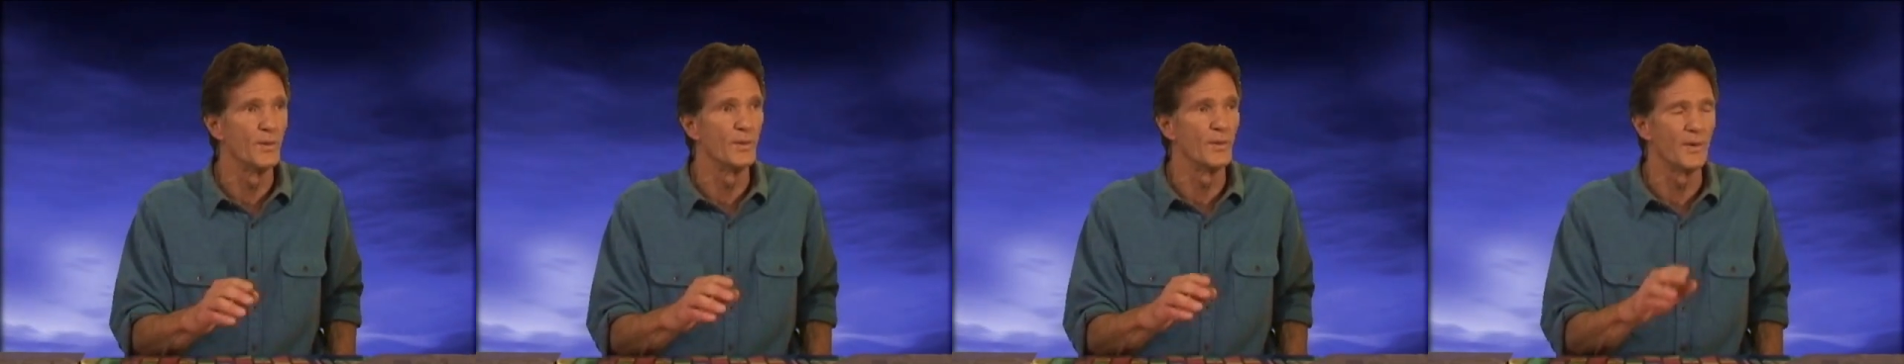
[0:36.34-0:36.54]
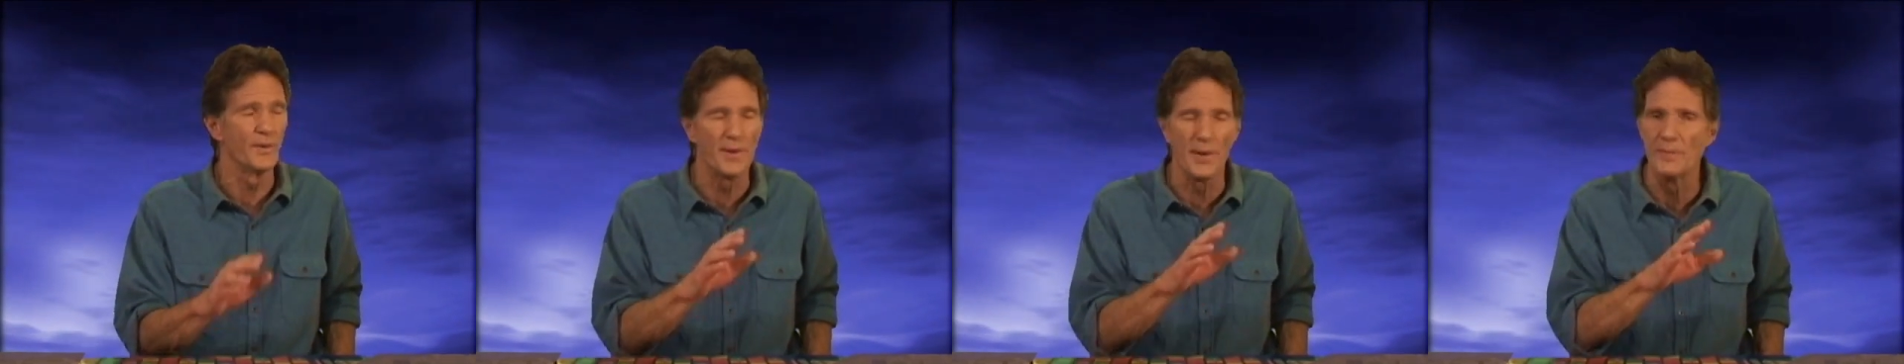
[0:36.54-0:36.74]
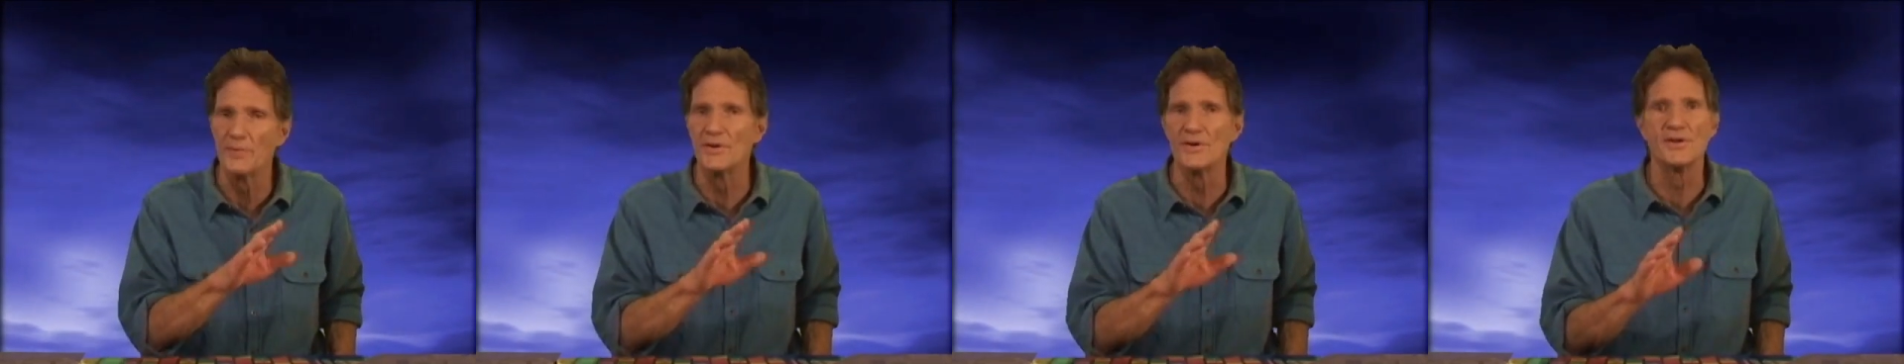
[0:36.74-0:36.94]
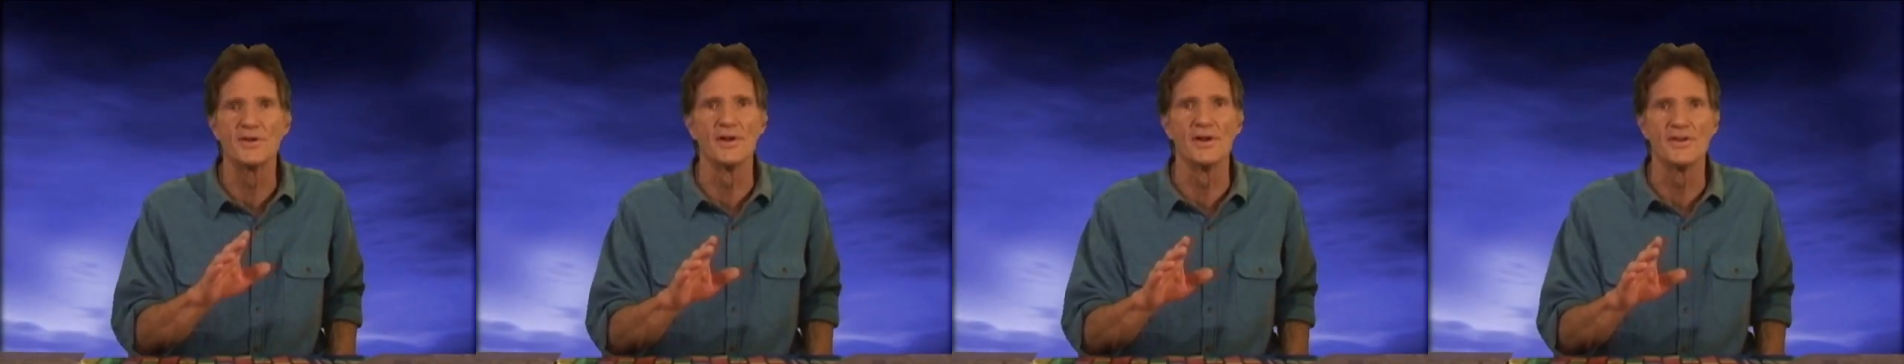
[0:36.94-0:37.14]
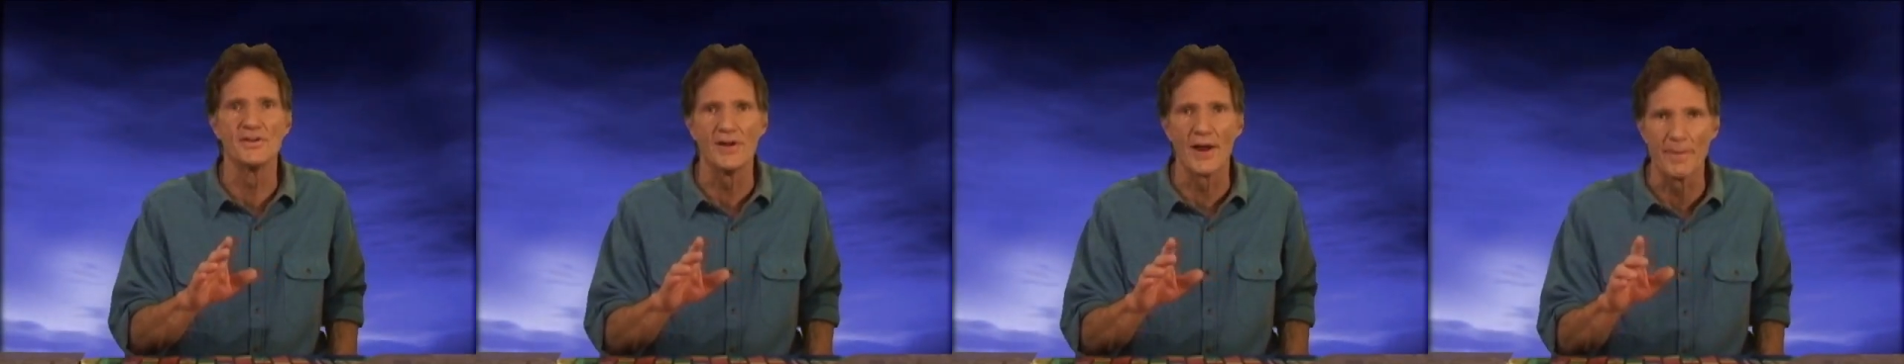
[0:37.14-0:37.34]
Okay, we're just
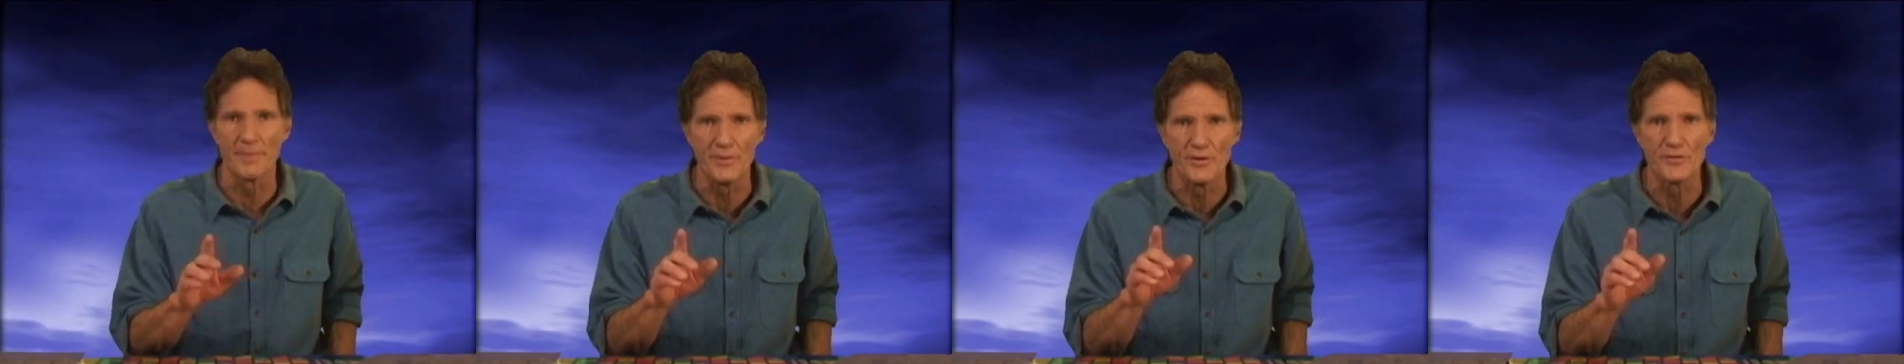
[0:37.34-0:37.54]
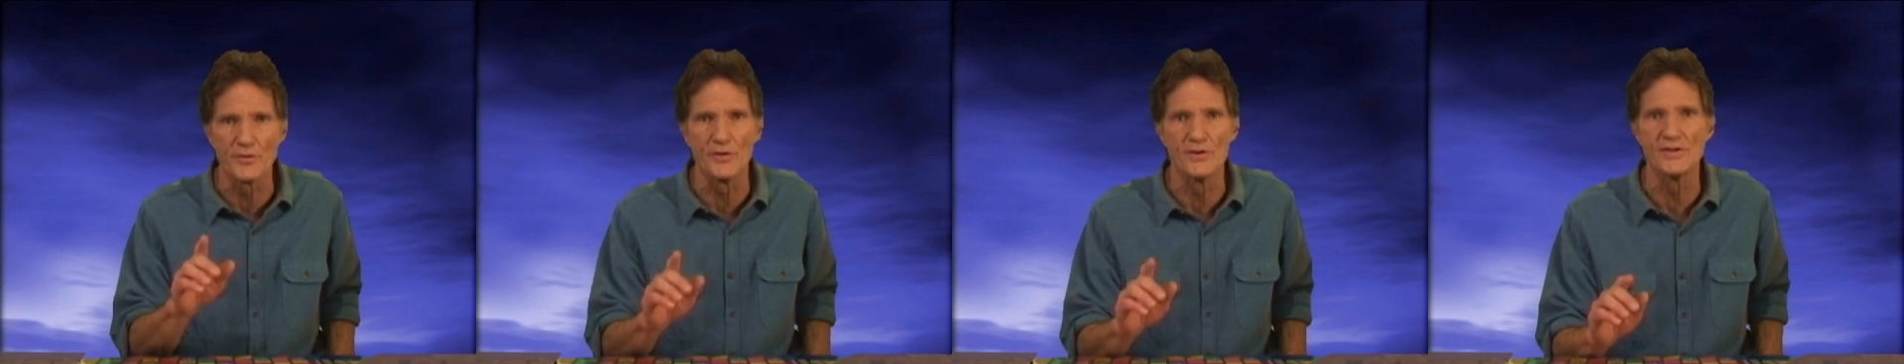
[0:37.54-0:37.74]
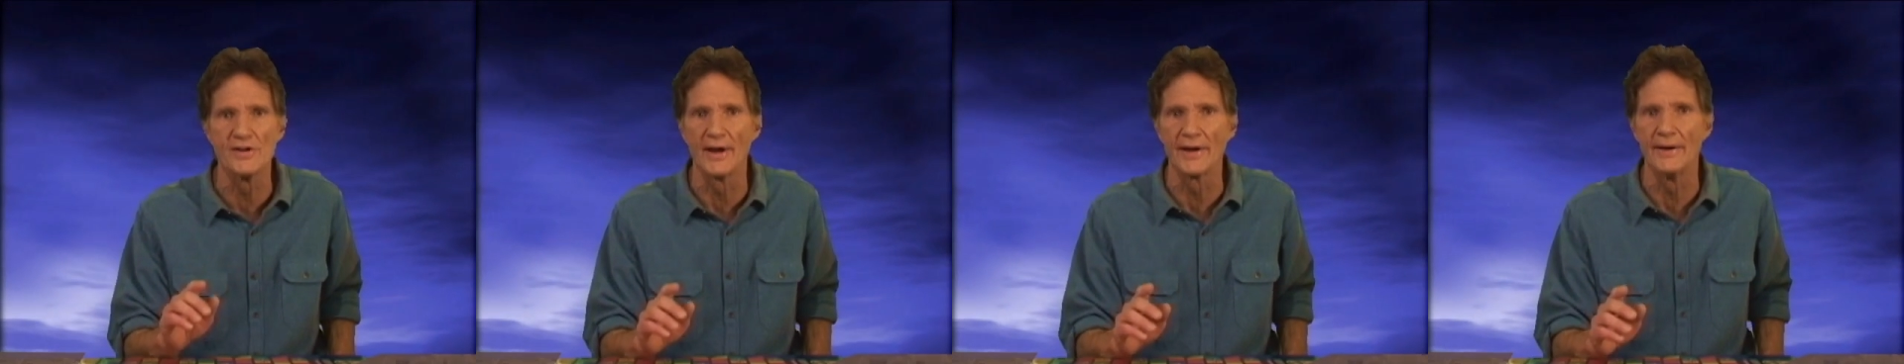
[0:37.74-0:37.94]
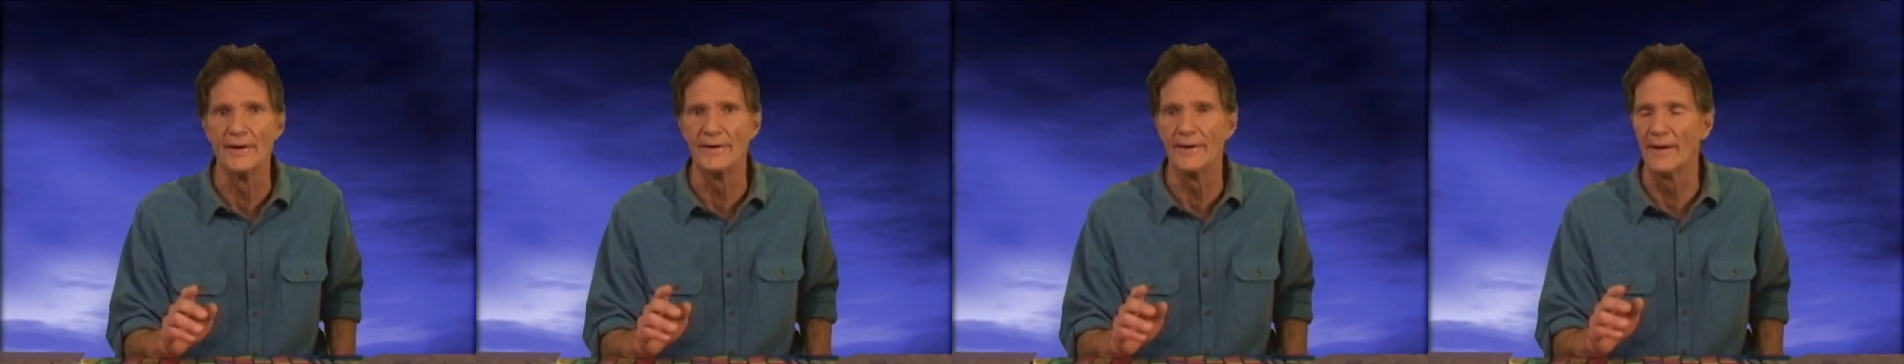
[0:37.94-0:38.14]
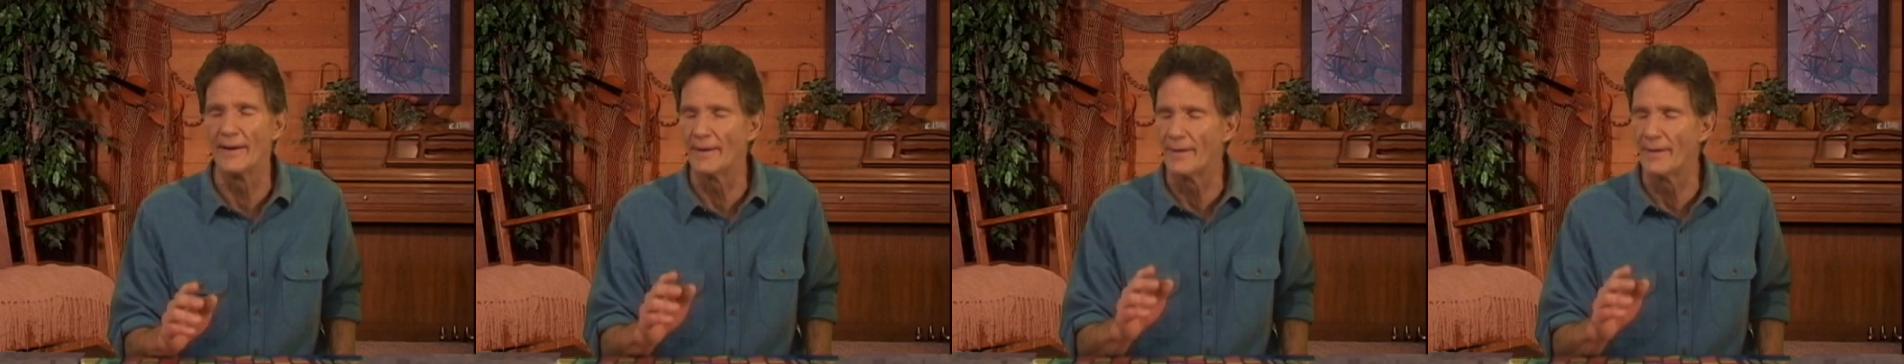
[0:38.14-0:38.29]
going to stop this for a second.